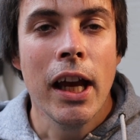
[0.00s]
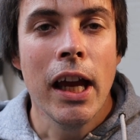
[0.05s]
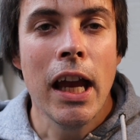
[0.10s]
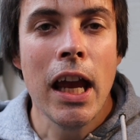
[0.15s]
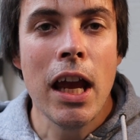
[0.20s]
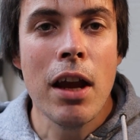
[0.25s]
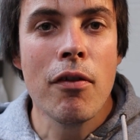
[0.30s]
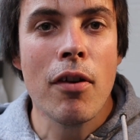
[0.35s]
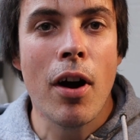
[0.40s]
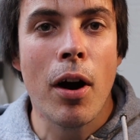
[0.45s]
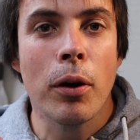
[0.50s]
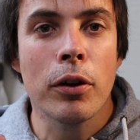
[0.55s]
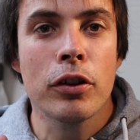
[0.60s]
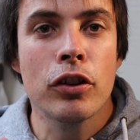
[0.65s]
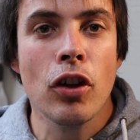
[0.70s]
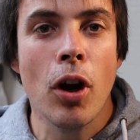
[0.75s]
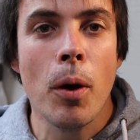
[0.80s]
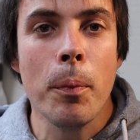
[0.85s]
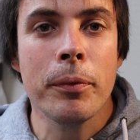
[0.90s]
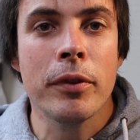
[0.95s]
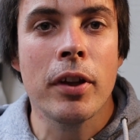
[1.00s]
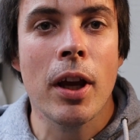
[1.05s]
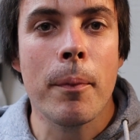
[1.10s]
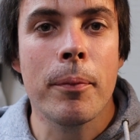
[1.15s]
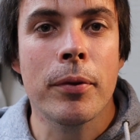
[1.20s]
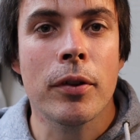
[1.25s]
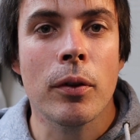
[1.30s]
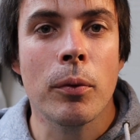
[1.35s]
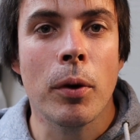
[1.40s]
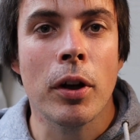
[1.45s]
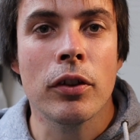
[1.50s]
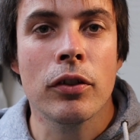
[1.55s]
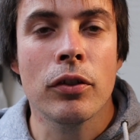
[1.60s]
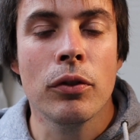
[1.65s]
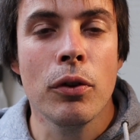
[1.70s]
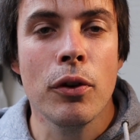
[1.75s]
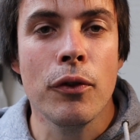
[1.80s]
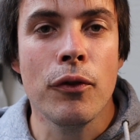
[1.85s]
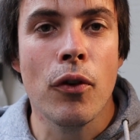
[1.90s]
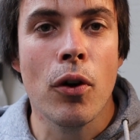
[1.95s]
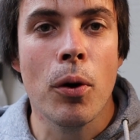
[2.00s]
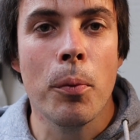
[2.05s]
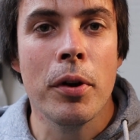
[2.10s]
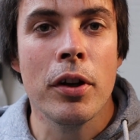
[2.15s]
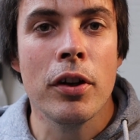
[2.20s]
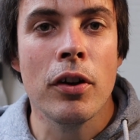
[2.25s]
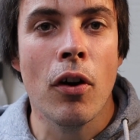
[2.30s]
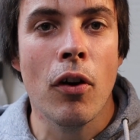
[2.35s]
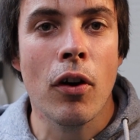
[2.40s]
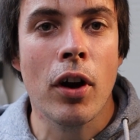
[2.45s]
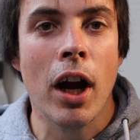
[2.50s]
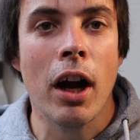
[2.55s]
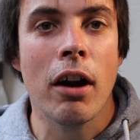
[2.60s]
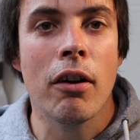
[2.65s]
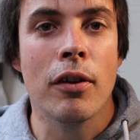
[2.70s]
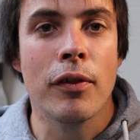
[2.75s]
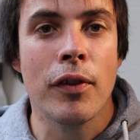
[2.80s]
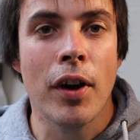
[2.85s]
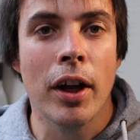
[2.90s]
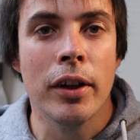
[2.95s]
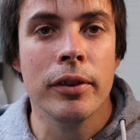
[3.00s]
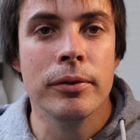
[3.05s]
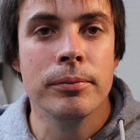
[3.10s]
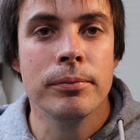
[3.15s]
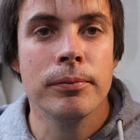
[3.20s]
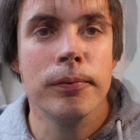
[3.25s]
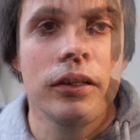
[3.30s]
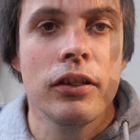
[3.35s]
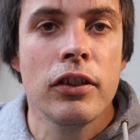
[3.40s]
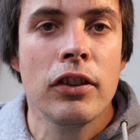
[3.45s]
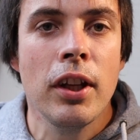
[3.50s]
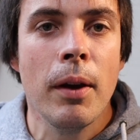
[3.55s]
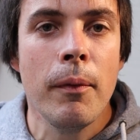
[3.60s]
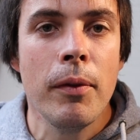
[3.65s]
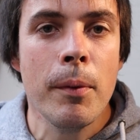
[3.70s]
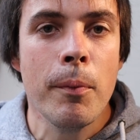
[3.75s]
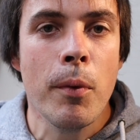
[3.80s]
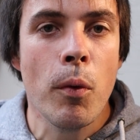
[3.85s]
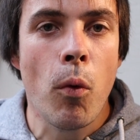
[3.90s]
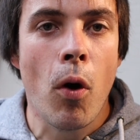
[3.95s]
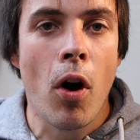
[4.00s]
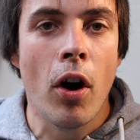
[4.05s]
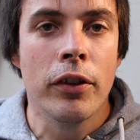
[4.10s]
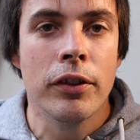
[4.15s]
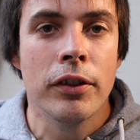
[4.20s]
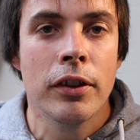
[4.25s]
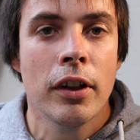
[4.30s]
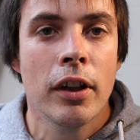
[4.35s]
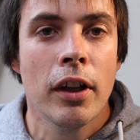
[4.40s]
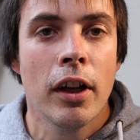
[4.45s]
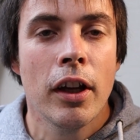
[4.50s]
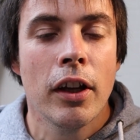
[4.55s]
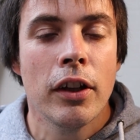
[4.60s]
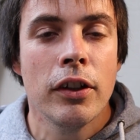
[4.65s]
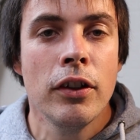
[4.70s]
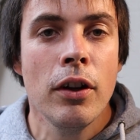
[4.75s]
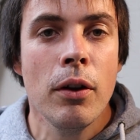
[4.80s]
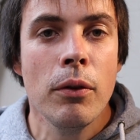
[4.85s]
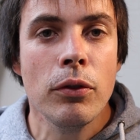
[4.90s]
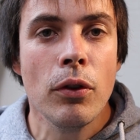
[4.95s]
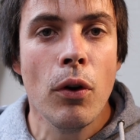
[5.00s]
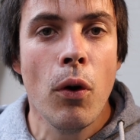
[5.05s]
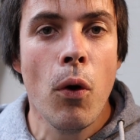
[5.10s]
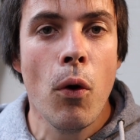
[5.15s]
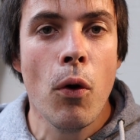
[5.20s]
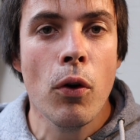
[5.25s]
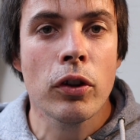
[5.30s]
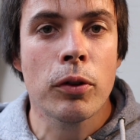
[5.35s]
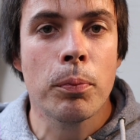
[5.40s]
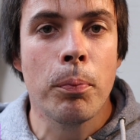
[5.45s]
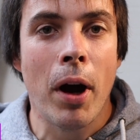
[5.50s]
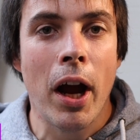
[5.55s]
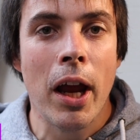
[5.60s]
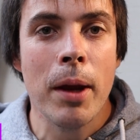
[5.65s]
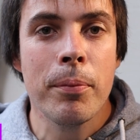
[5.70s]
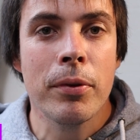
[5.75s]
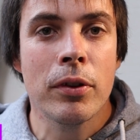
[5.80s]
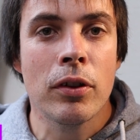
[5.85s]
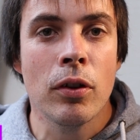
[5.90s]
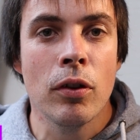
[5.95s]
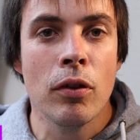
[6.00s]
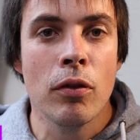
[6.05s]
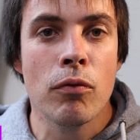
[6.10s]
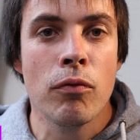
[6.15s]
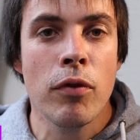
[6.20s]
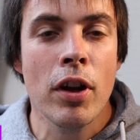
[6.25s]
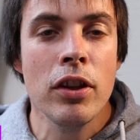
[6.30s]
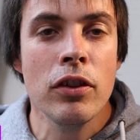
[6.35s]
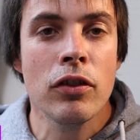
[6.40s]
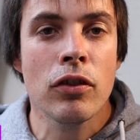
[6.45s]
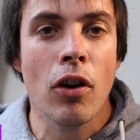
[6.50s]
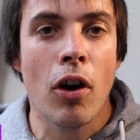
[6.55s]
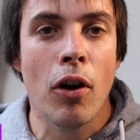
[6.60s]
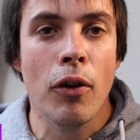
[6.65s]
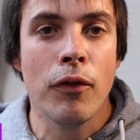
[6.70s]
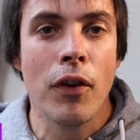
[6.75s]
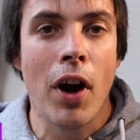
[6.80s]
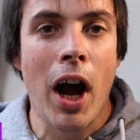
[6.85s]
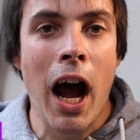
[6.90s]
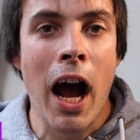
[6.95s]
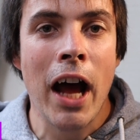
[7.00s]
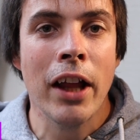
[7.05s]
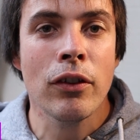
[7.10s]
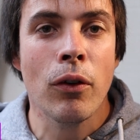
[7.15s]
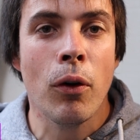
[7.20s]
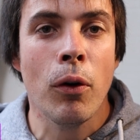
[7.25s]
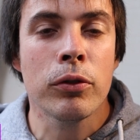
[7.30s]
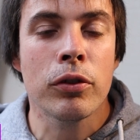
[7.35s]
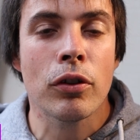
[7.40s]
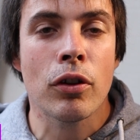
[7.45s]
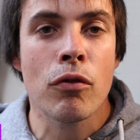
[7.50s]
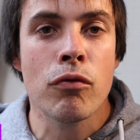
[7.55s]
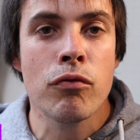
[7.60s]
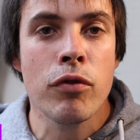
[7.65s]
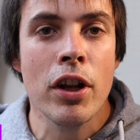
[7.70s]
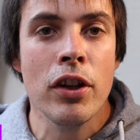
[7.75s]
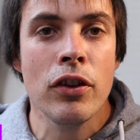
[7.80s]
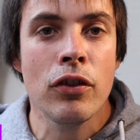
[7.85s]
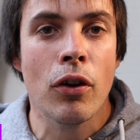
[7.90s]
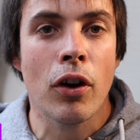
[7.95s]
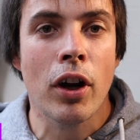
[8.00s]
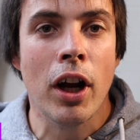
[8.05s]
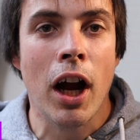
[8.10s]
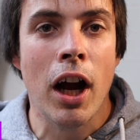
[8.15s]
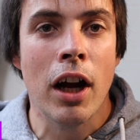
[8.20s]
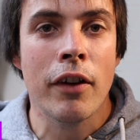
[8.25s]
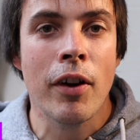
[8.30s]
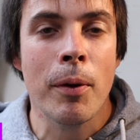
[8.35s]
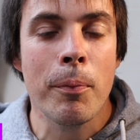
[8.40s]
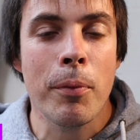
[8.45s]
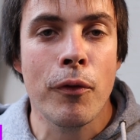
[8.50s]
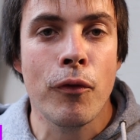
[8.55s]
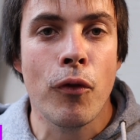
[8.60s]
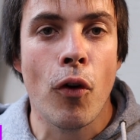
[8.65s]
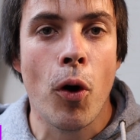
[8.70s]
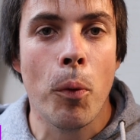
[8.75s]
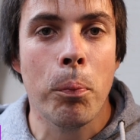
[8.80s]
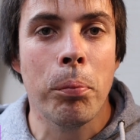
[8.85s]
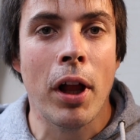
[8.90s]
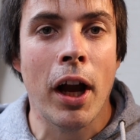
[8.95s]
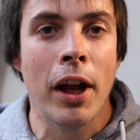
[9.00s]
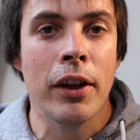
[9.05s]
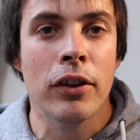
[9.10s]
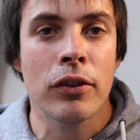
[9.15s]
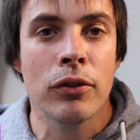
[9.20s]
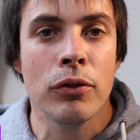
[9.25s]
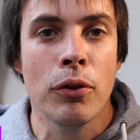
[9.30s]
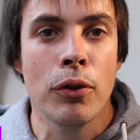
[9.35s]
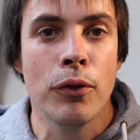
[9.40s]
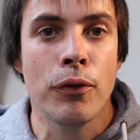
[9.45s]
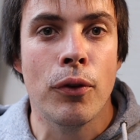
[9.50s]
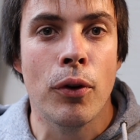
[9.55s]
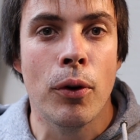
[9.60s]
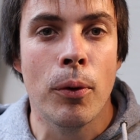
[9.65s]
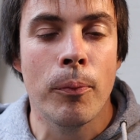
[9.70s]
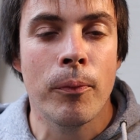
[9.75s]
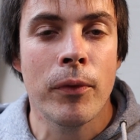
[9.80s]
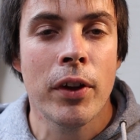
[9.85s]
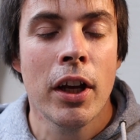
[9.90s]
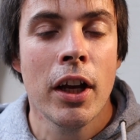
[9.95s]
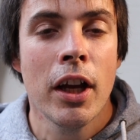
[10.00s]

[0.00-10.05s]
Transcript: here are our top tips when snow foaming your caravan. Tip number 1. Use a hose pipe to rinse off and also to rinse your caravan before applying the snow foam.